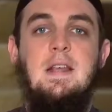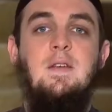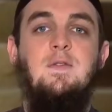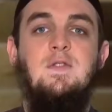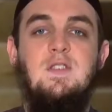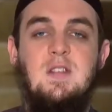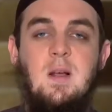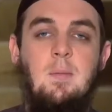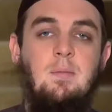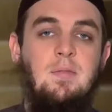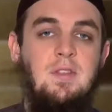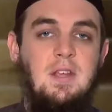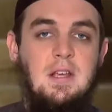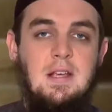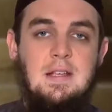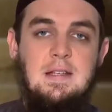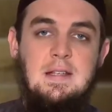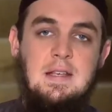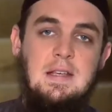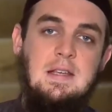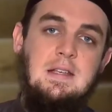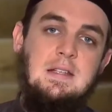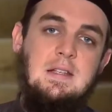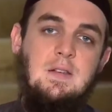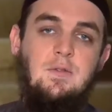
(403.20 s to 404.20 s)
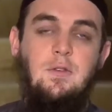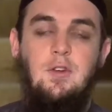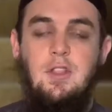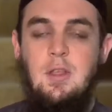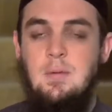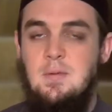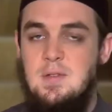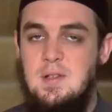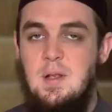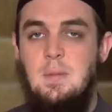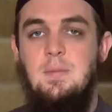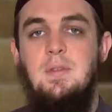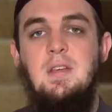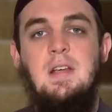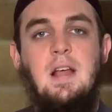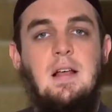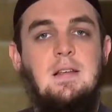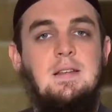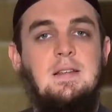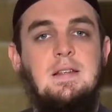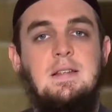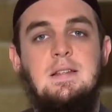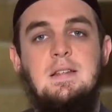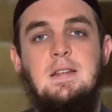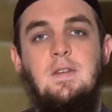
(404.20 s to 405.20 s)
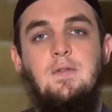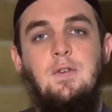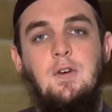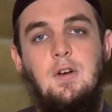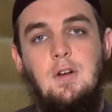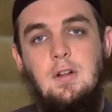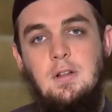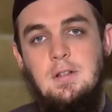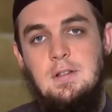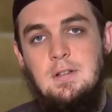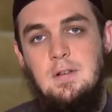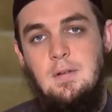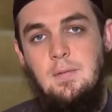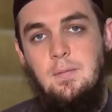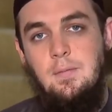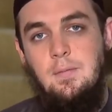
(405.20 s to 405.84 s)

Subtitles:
If something is easy for them, something else is difficult.